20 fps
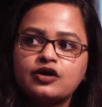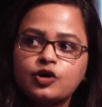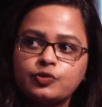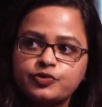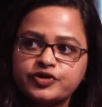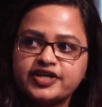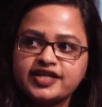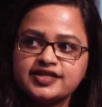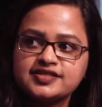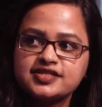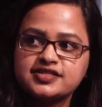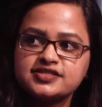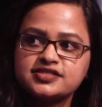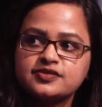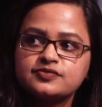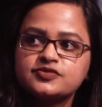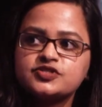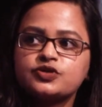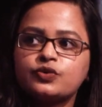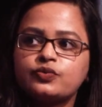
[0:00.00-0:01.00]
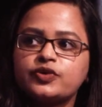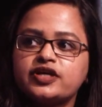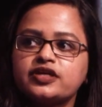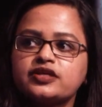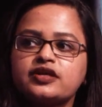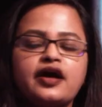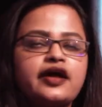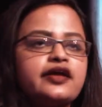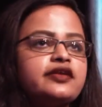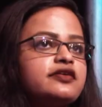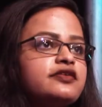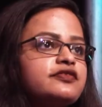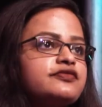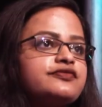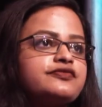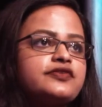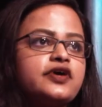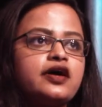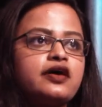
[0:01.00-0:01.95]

operating systems, so we can kind of